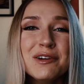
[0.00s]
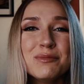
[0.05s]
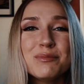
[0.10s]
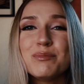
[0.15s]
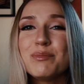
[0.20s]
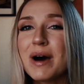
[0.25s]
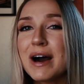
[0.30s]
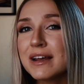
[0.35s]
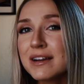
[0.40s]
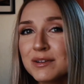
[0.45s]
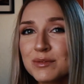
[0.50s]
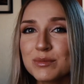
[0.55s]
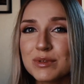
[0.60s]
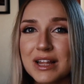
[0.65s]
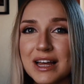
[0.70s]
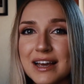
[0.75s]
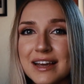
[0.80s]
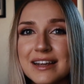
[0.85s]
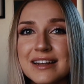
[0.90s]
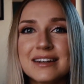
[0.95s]
Bottom
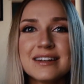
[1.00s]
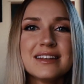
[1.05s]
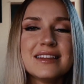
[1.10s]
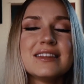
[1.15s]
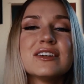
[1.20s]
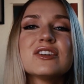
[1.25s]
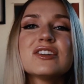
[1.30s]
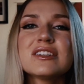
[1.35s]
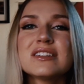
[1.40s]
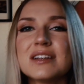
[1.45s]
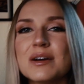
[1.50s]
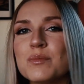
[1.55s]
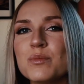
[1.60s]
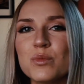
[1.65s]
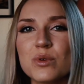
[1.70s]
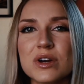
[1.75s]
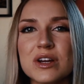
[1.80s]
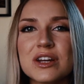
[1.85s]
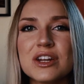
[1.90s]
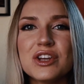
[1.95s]
line, there's
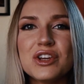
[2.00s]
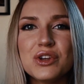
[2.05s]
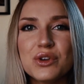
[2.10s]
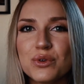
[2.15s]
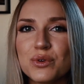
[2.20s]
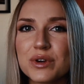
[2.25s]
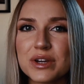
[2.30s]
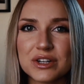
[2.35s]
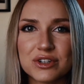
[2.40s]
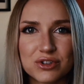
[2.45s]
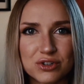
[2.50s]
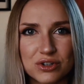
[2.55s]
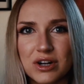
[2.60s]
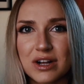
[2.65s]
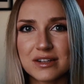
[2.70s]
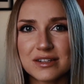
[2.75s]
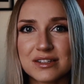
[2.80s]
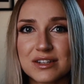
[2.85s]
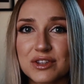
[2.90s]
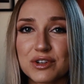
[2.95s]
someone you can
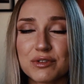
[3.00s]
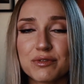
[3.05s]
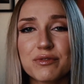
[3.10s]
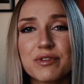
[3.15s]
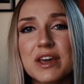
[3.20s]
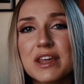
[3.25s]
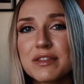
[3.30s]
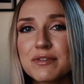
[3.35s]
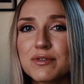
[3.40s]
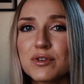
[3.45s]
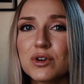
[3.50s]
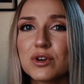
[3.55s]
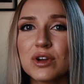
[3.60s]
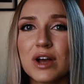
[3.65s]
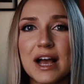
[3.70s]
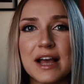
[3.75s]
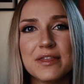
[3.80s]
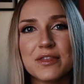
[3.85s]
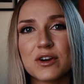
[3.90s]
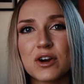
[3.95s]
trust. They're
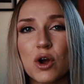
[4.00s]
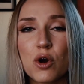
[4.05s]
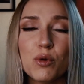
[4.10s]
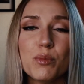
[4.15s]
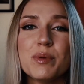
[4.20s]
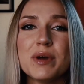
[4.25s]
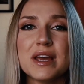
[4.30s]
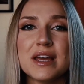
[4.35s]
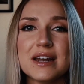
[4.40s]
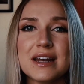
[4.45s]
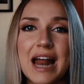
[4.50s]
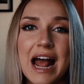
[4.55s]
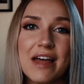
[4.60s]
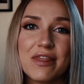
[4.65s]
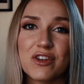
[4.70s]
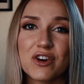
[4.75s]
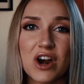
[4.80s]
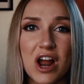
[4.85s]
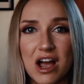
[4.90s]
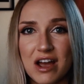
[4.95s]
faithful and they're open
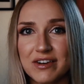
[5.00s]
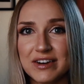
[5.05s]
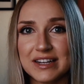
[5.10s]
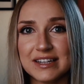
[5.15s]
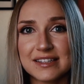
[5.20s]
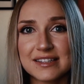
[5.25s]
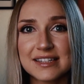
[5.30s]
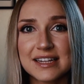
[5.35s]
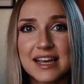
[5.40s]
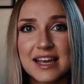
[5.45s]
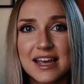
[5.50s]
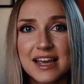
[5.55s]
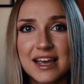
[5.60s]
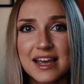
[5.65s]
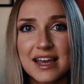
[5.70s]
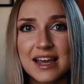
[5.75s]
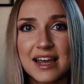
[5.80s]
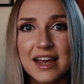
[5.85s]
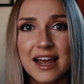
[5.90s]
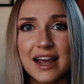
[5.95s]
and they're honest.
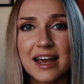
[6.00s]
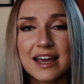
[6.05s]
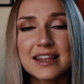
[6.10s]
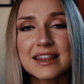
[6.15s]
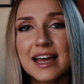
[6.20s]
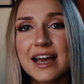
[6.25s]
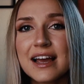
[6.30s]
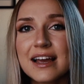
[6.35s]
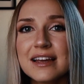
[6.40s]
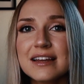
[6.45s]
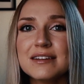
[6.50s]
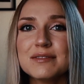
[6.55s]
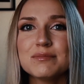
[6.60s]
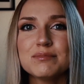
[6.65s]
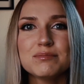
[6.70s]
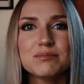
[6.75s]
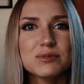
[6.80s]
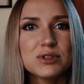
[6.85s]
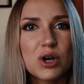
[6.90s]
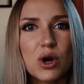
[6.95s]
And
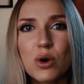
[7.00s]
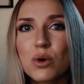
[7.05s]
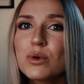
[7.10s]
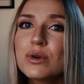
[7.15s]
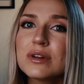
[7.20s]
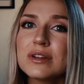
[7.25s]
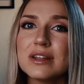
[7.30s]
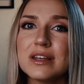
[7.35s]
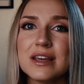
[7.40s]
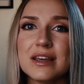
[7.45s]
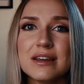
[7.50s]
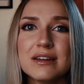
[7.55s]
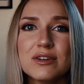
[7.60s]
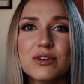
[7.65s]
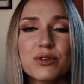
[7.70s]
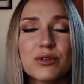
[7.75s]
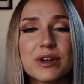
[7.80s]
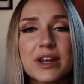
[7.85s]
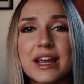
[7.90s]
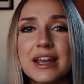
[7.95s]
that totally
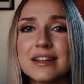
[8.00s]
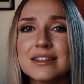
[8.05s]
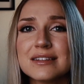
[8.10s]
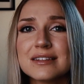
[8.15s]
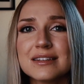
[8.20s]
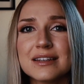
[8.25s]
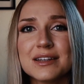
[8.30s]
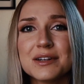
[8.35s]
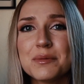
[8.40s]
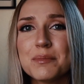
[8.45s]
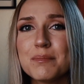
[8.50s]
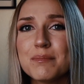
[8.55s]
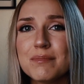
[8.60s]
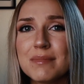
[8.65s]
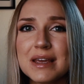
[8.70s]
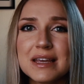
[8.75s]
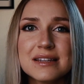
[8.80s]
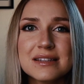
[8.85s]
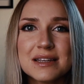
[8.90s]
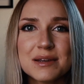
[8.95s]
creates an
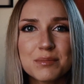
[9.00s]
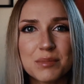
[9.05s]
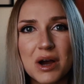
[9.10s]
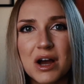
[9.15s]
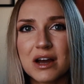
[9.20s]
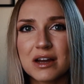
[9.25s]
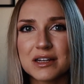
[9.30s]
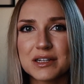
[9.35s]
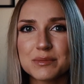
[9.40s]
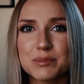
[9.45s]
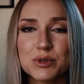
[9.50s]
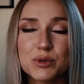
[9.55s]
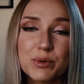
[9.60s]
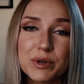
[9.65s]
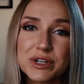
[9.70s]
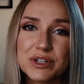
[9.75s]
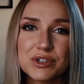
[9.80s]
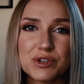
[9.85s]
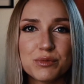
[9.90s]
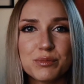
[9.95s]
amazing bond
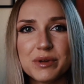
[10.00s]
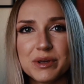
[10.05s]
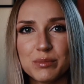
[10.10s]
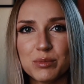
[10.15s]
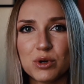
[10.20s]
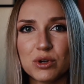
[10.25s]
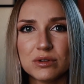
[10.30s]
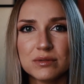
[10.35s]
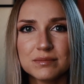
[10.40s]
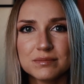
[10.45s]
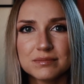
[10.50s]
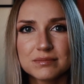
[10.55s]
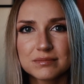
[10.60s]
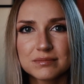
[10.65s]
between two people.